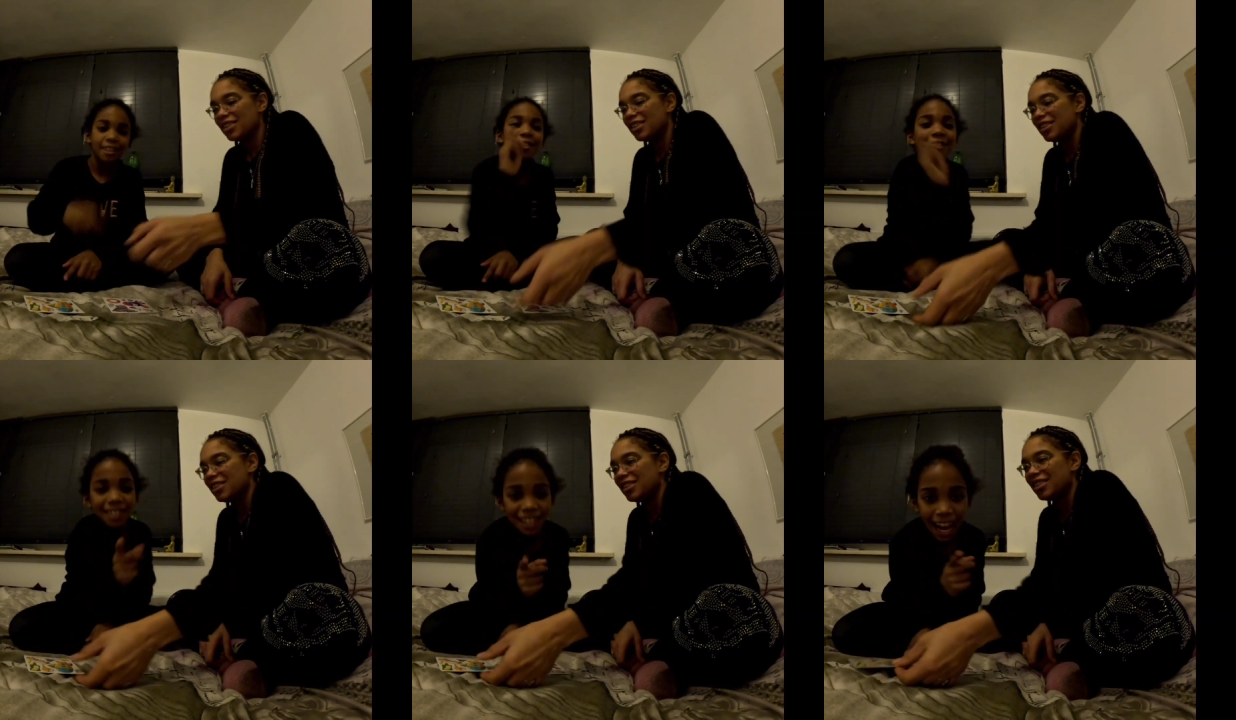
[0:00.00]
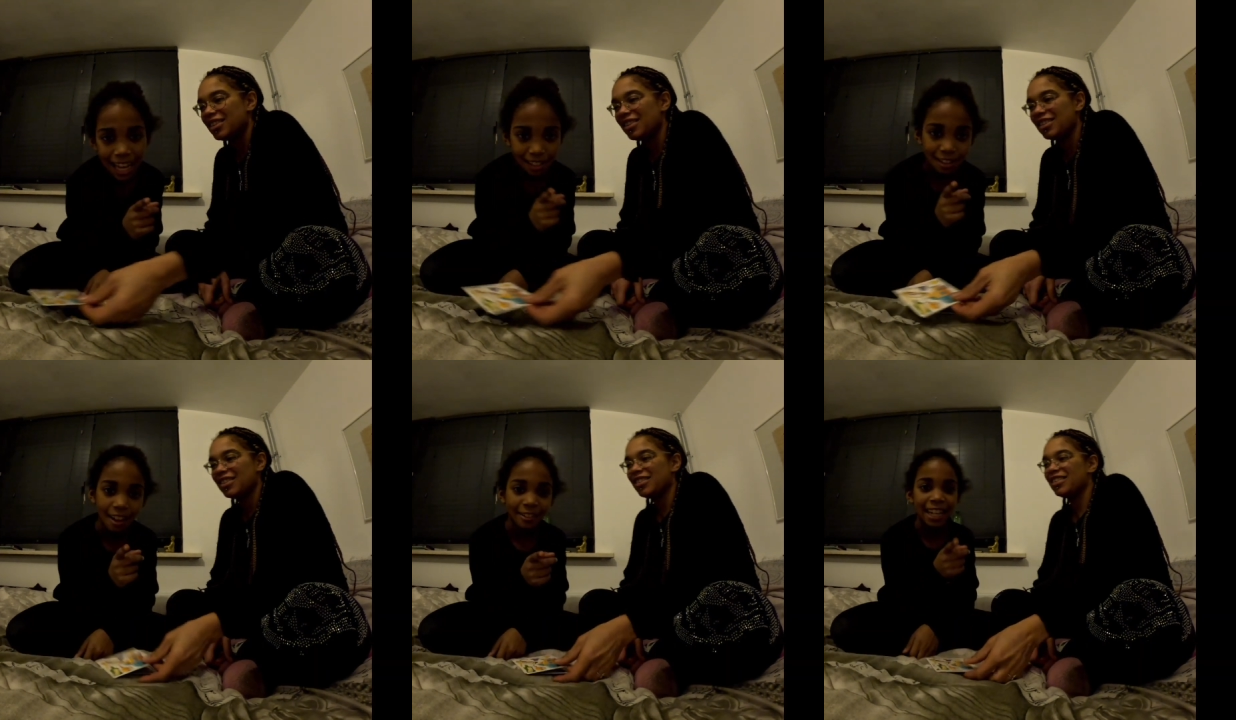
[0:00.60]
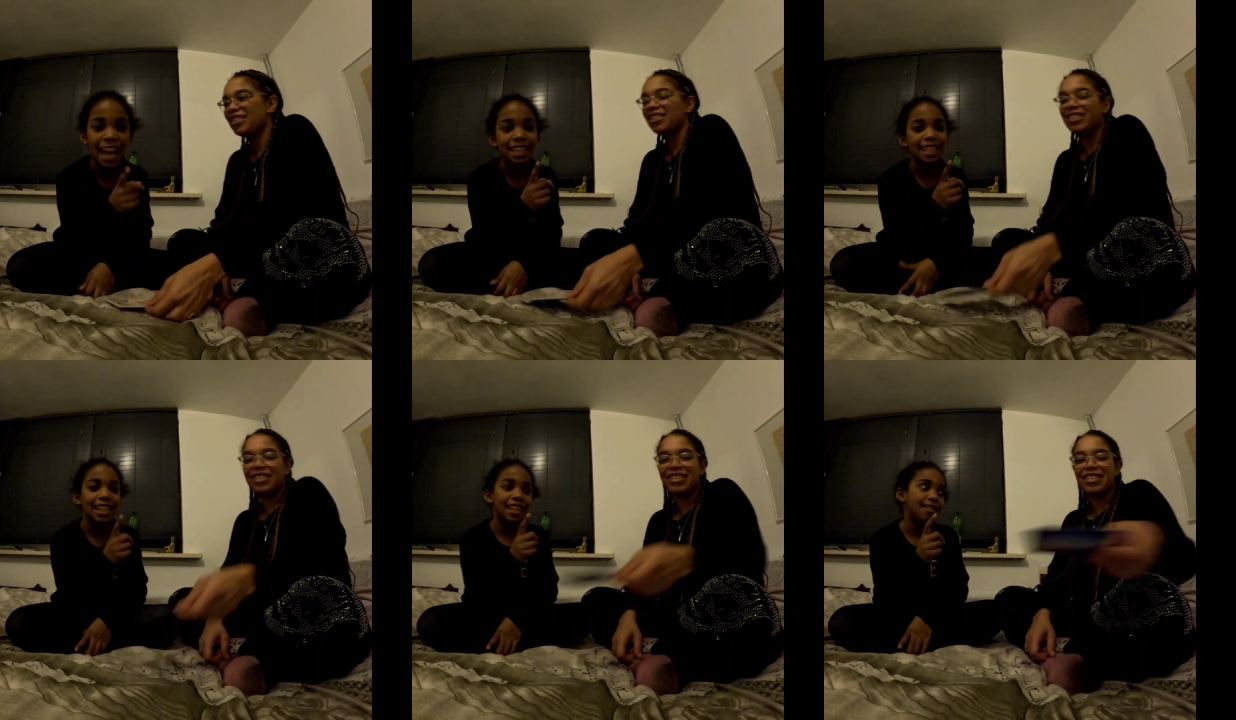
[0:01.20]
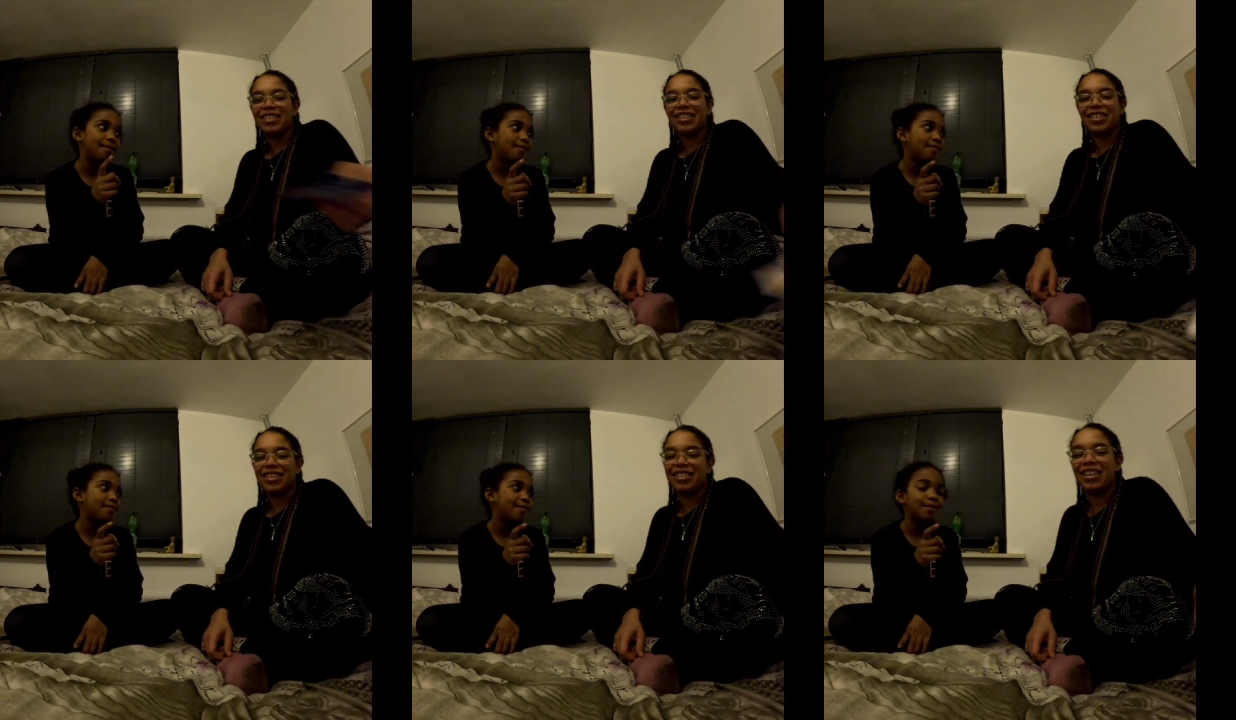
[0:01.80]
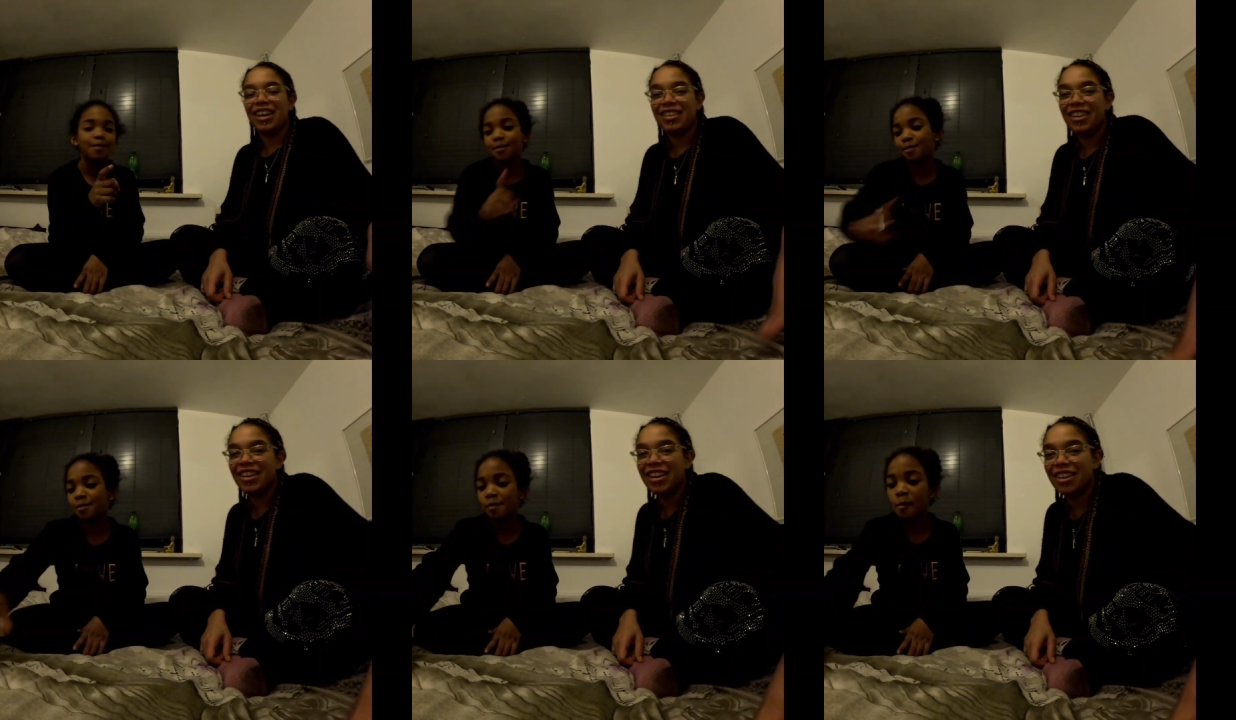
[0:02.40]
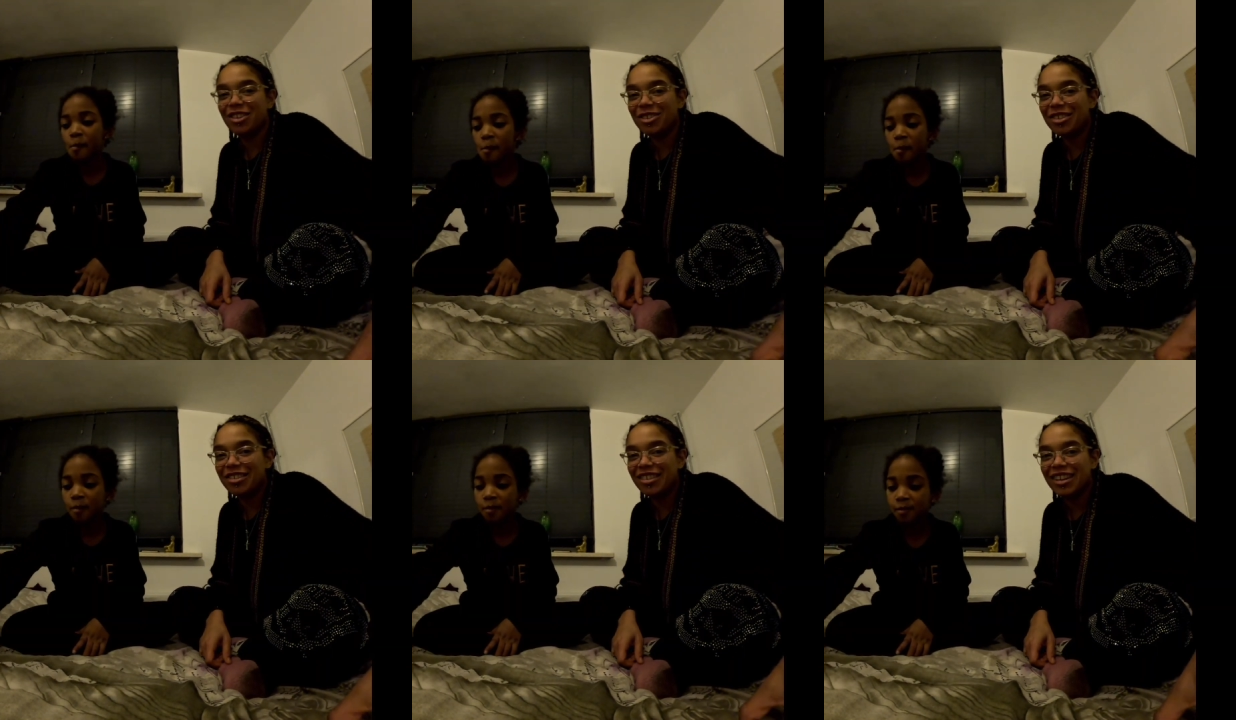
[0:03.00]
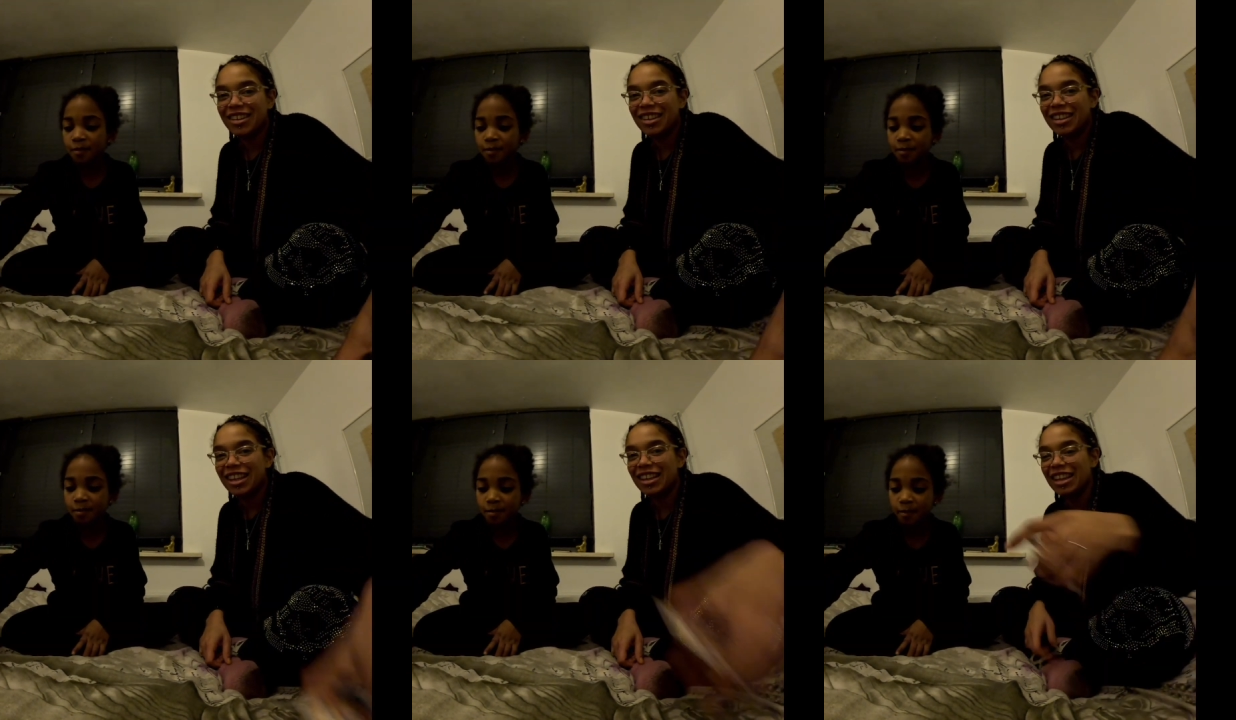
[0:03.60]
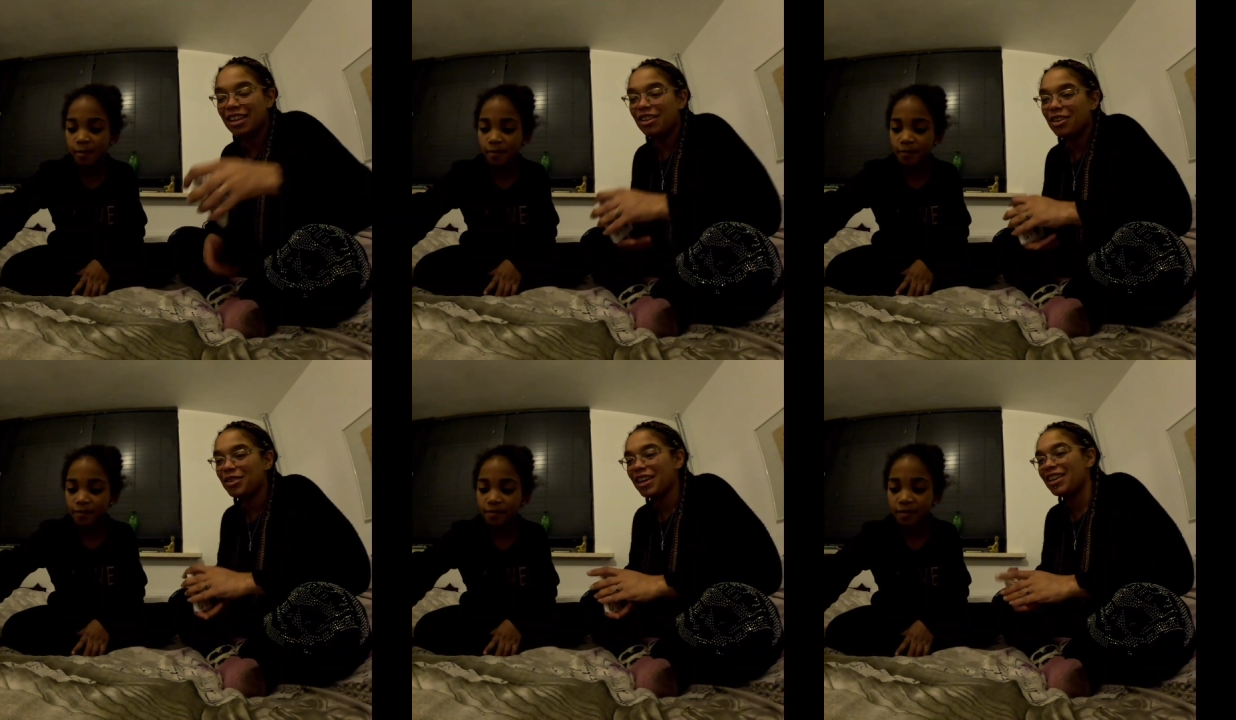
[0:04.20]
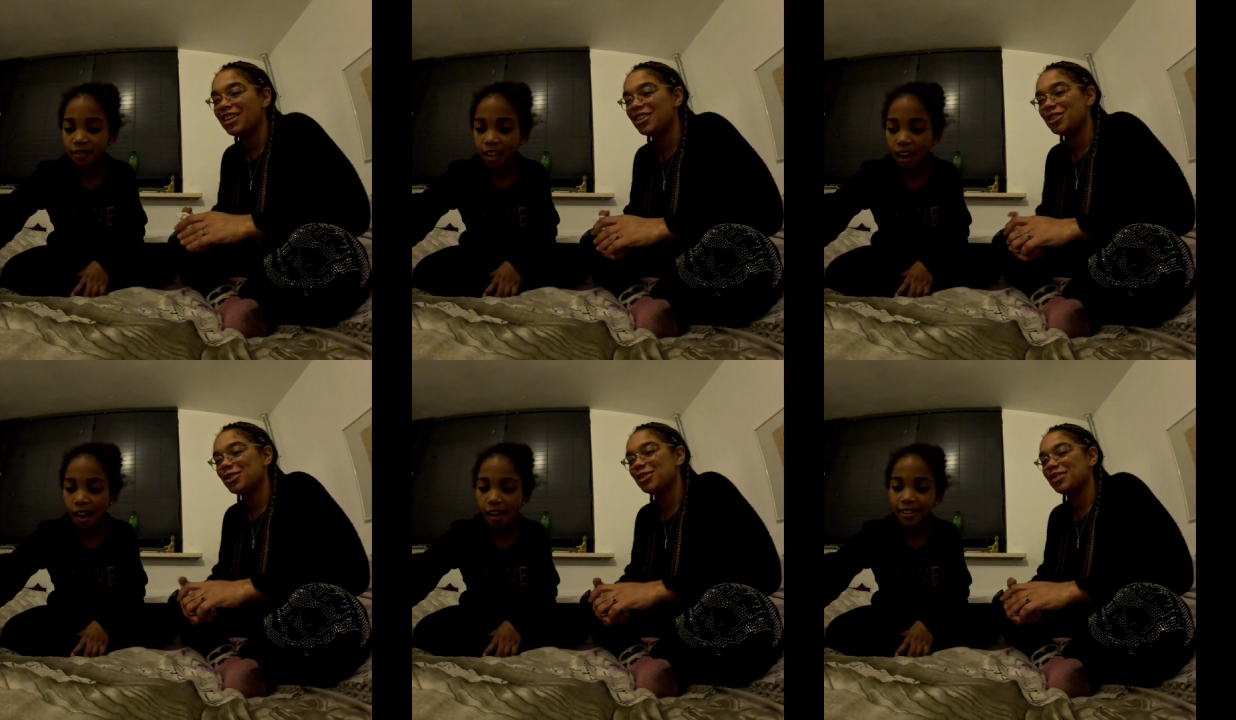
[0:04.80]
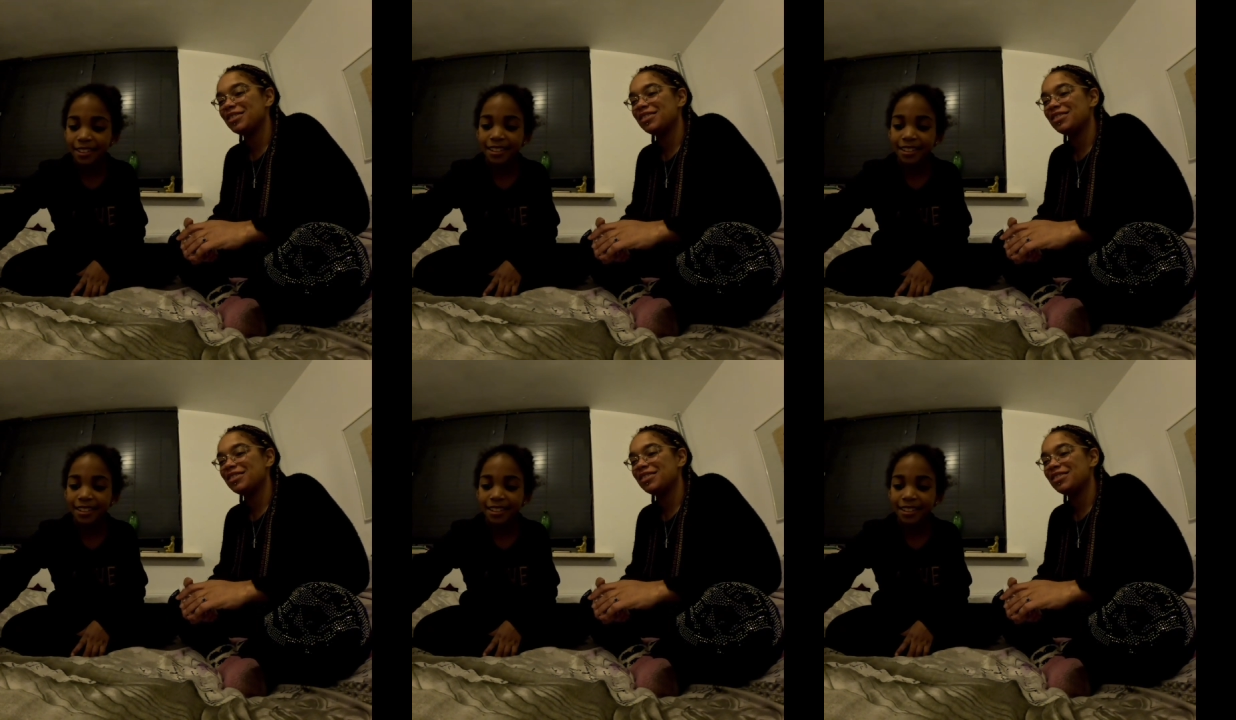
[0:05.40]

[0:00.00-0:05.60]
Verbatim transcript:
Speaker 1: You guys love candy.
Speaker 2: I think they do. I think they love candy too.